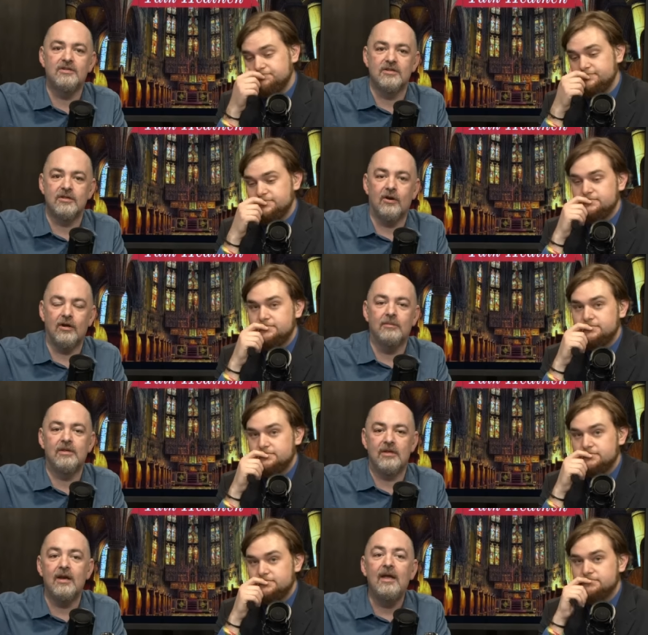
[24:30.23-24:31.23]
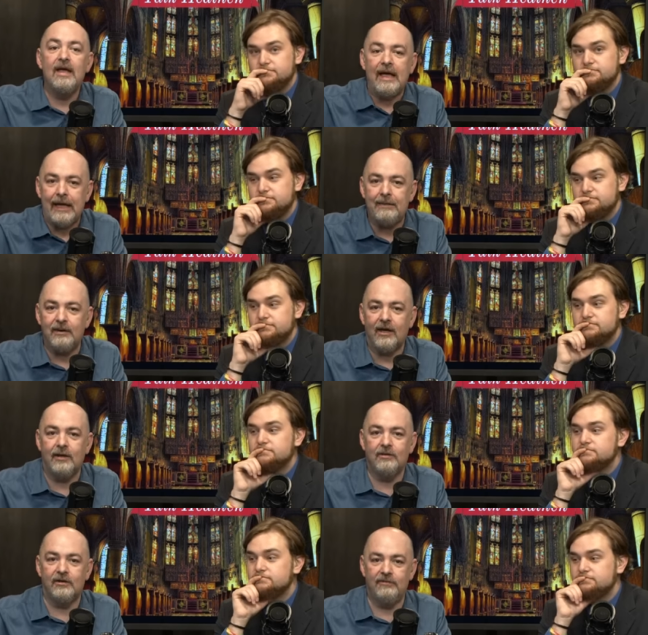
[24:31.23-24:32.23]
Speaker 1: is is an argument that he
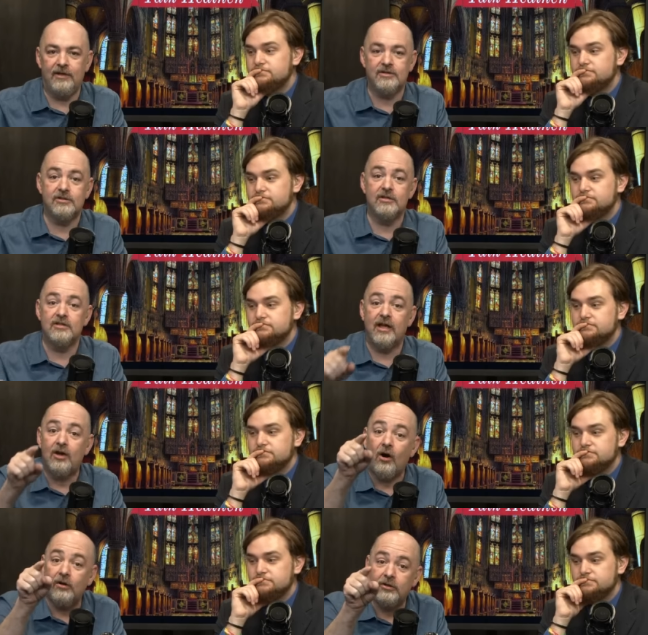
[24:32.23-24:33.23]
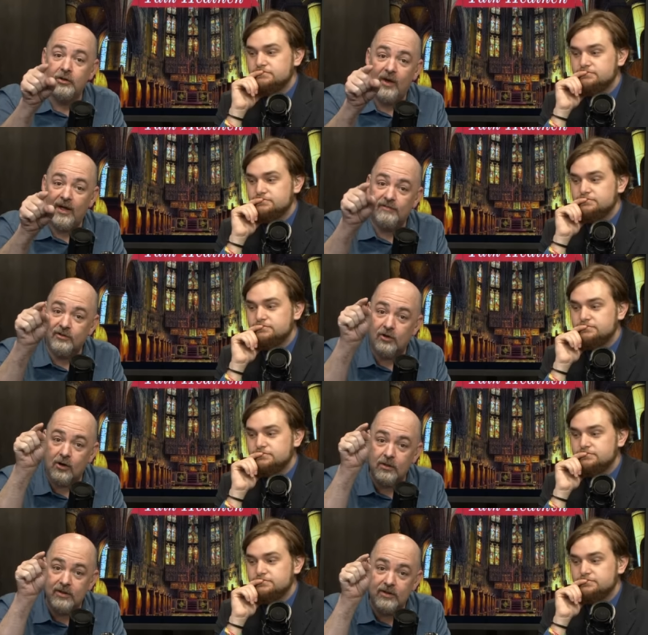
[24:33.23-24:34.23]
became convinced, just like all you have is an
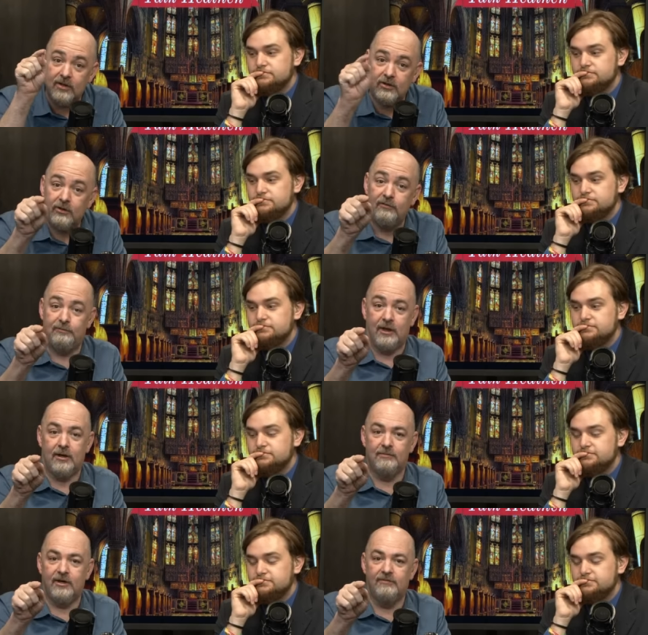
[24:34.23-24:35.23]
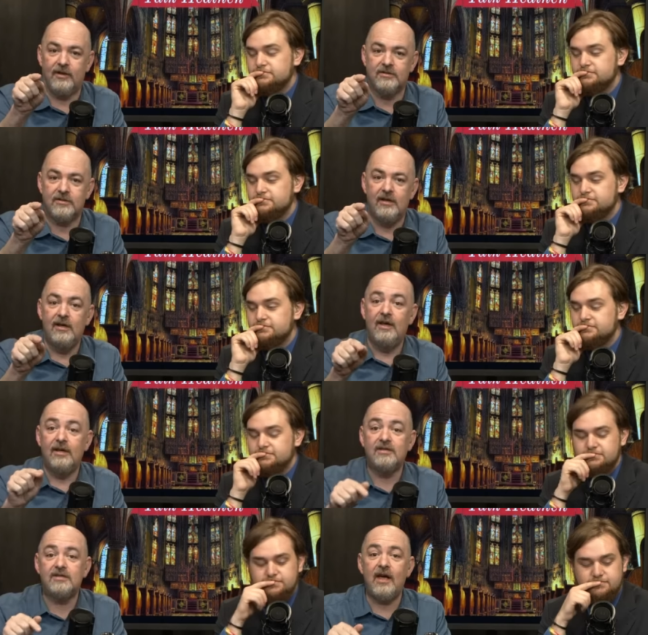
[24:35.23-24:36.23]
argument that you've become convinced.
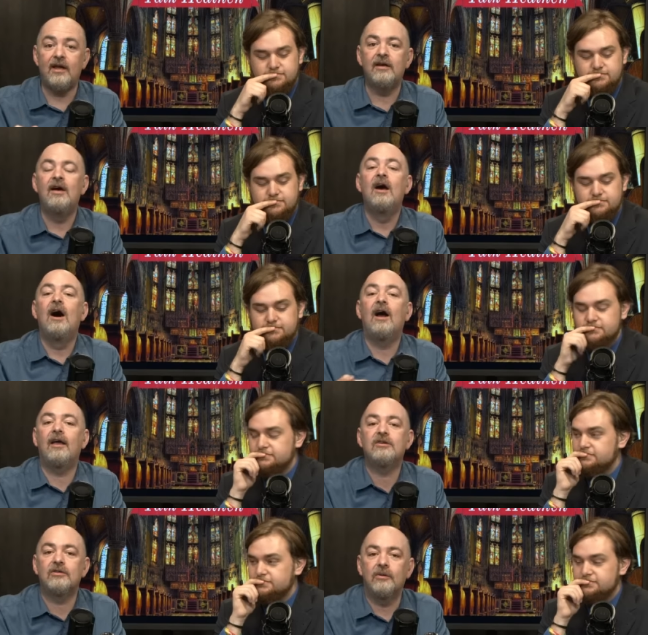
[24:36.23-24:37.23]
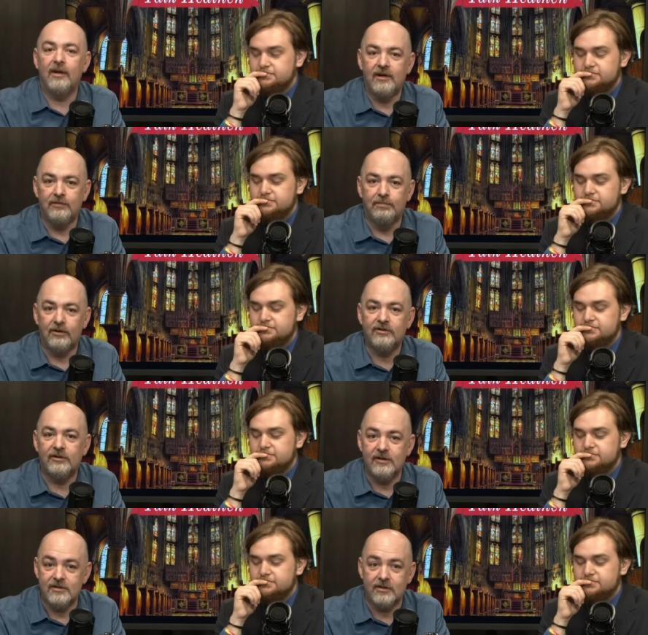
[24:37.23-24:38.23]
Instead, I actually read his books
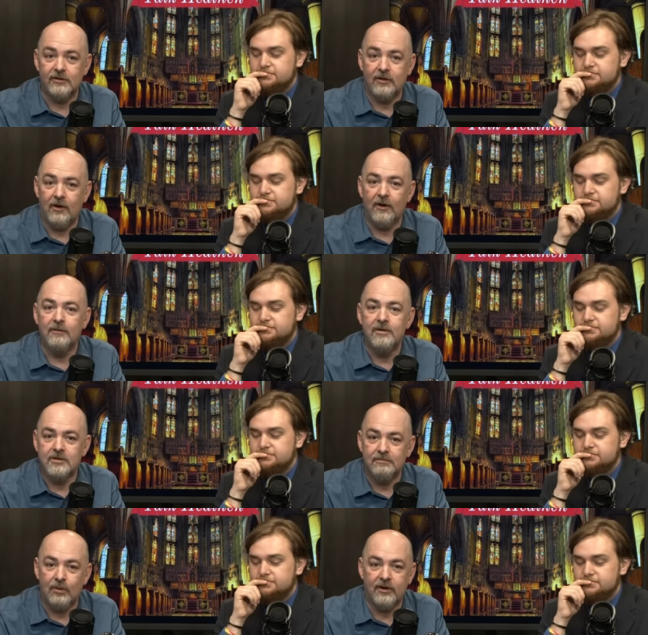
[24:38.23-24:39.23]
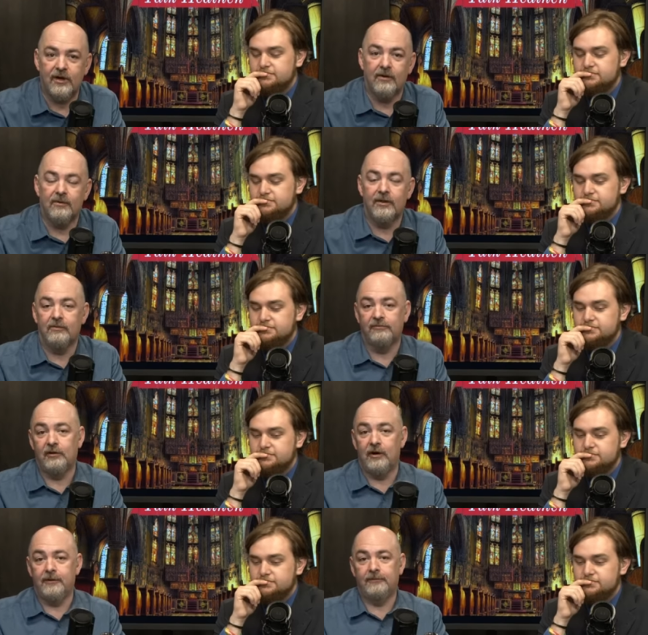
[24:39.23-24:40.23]
and considered the arguments and pointed out where they were
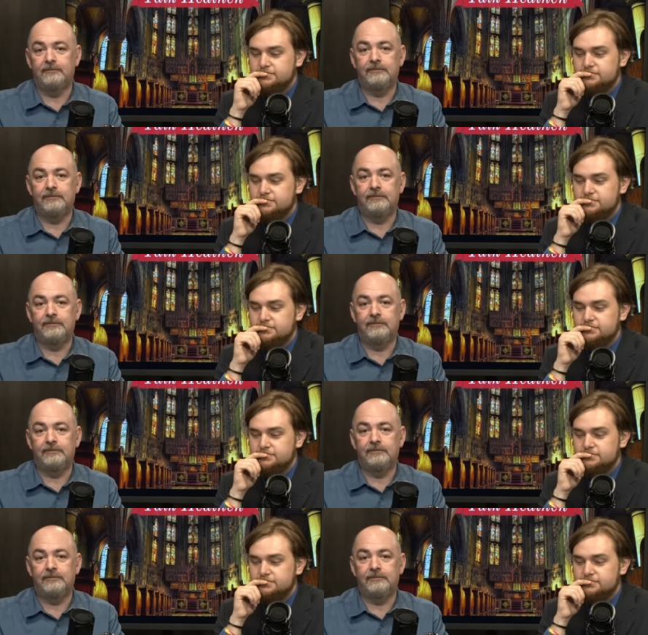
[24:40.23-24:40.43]
flawed.